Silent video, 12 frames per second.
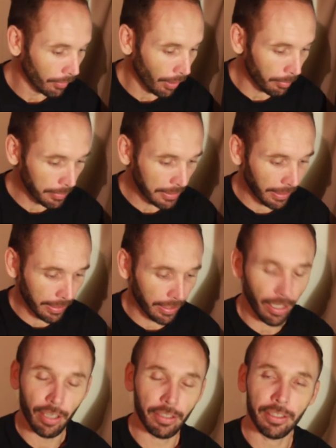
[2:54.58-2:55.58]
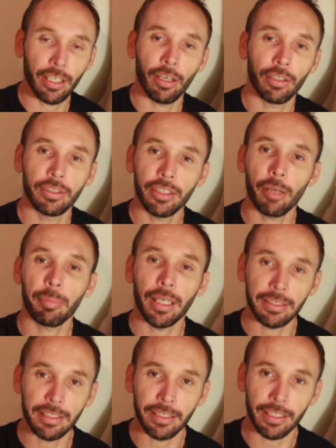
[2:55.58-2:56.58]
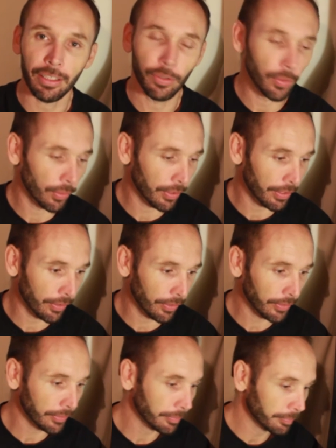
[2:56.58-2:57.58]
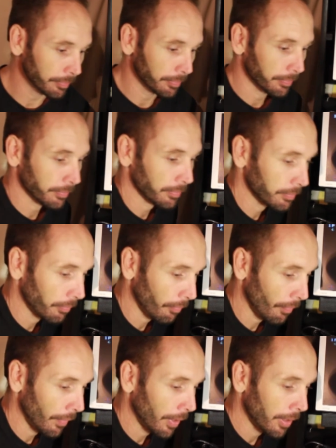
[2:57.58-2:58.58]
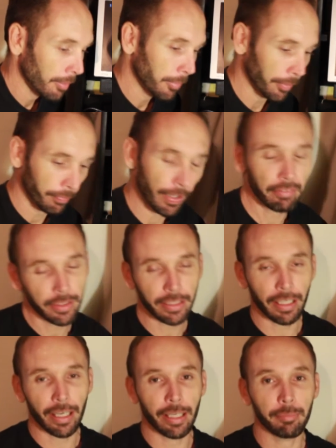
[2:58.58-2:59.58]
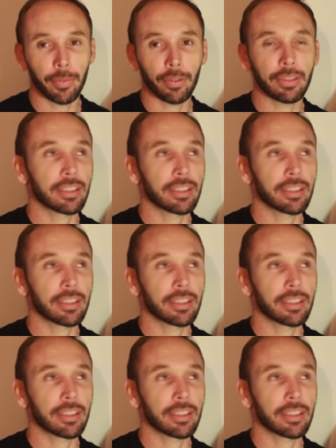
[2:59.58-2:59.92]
I'm just going to go no particular order at all. My favourite game on